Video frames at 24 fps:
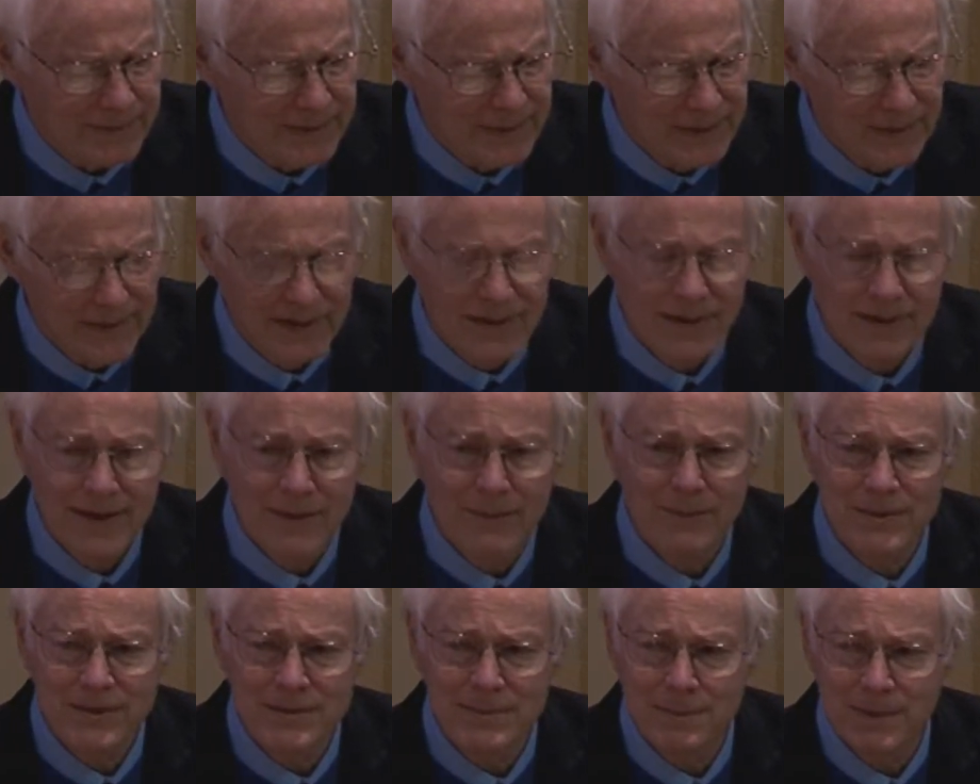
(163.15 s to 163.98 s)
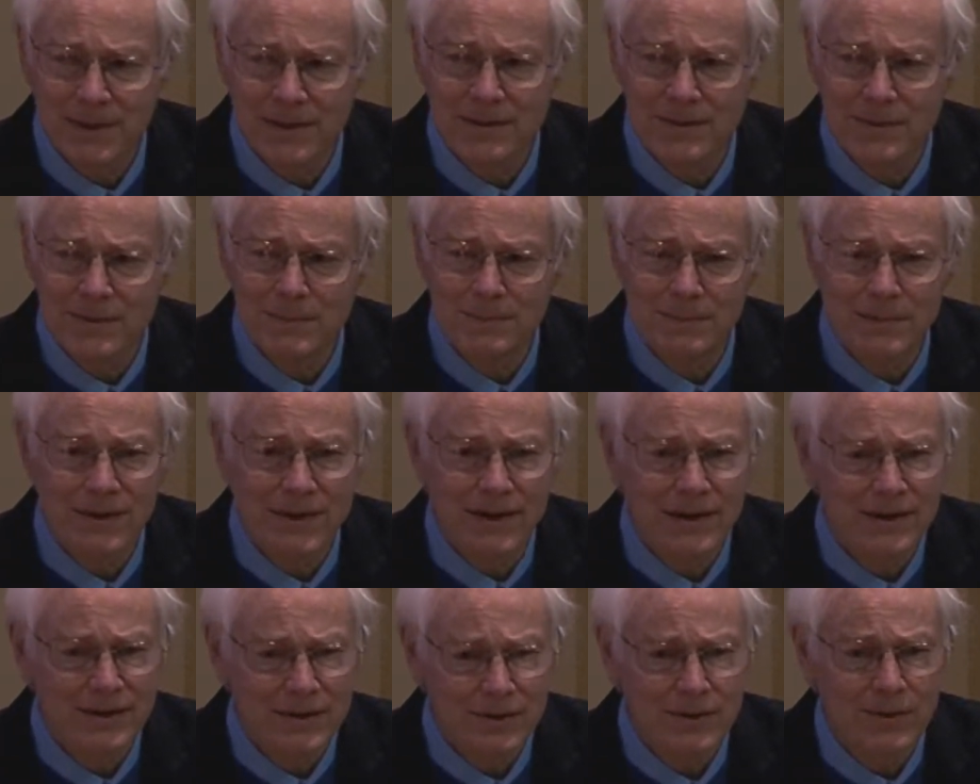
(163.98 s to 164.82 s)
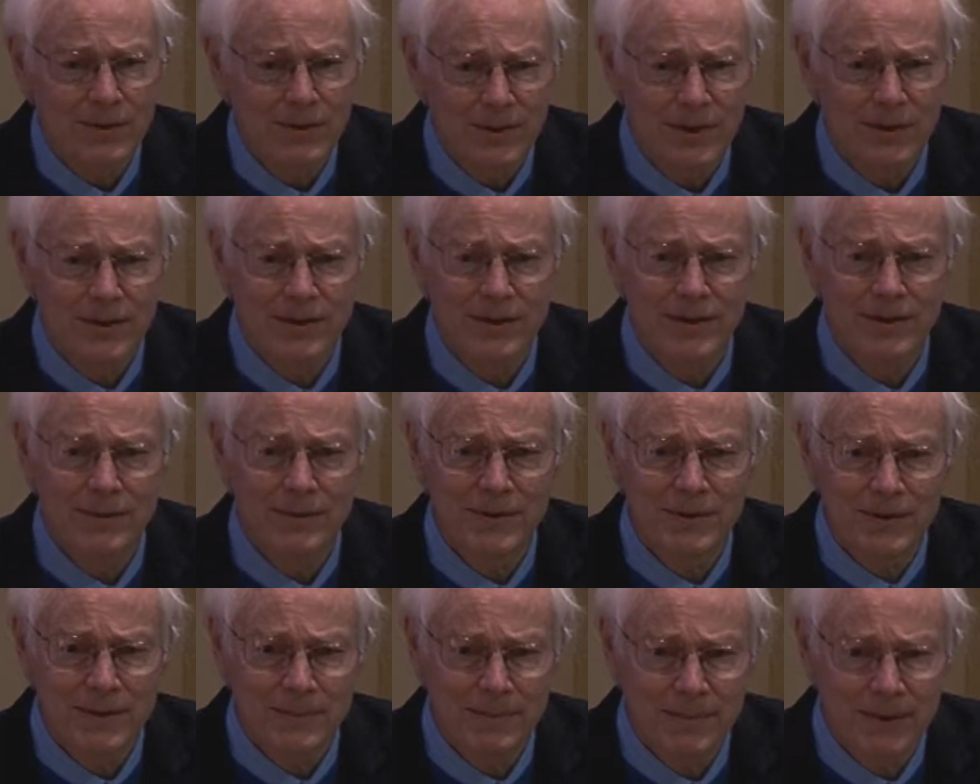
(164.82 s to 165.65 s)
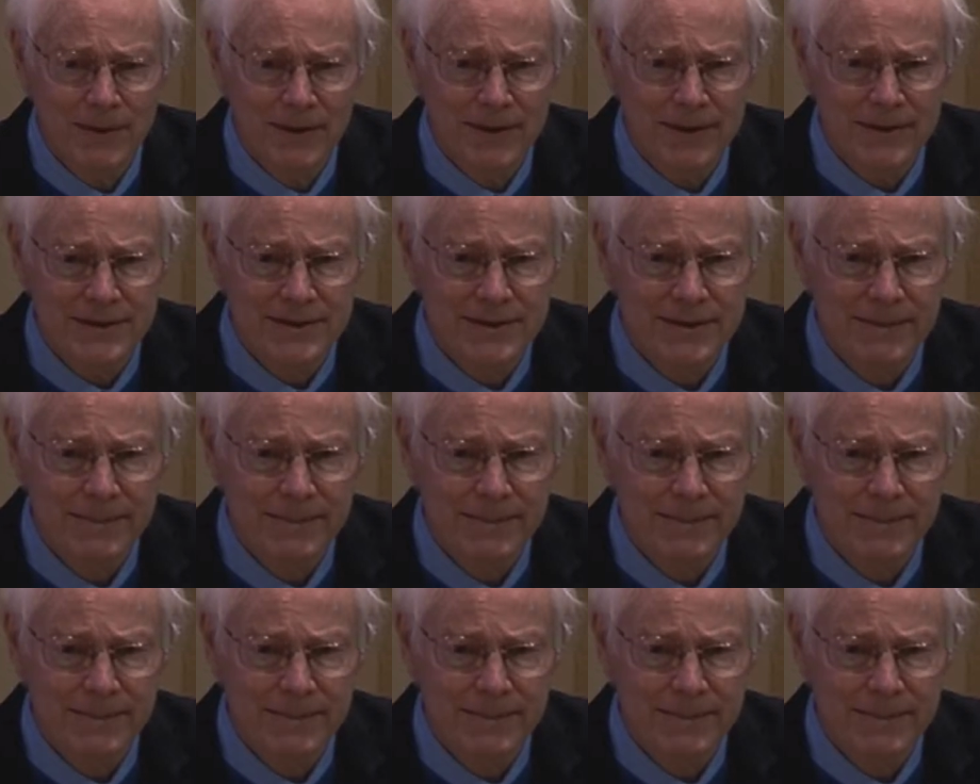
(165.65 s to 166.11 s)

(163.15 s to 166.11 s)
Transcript: And that was meant to imply you don't argue with the press.